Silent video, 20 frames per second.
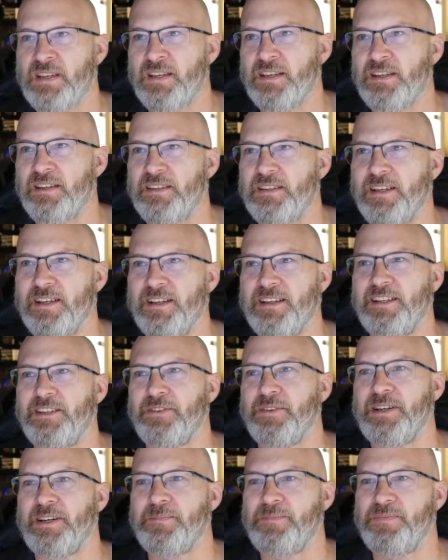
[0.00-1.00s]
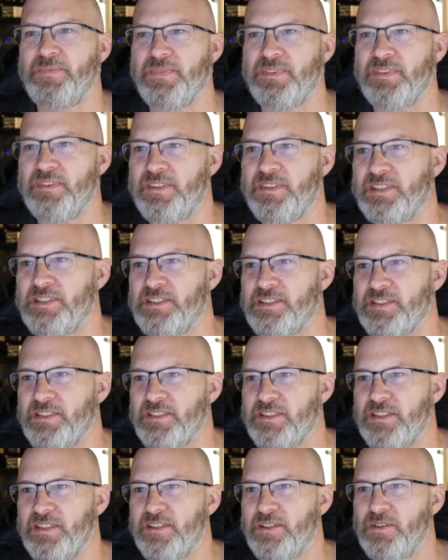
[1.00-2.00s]
Yeah, anyway, this
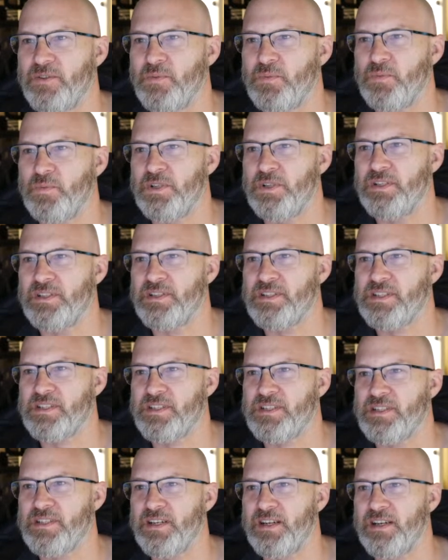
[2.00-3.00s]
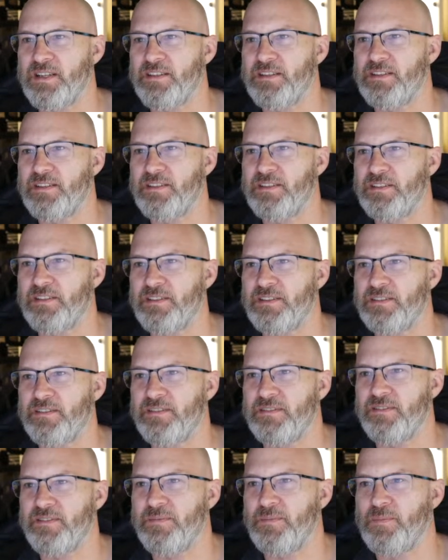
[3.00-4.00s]
was done
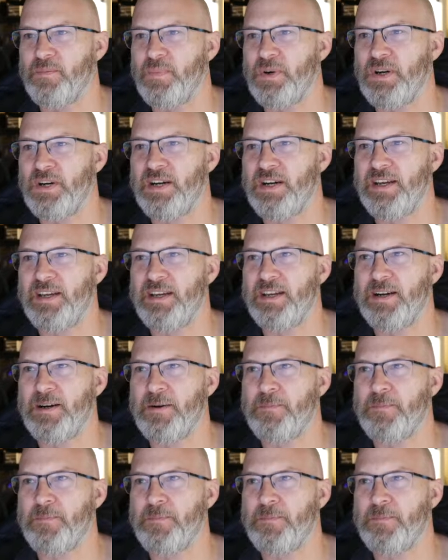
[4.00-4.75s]
by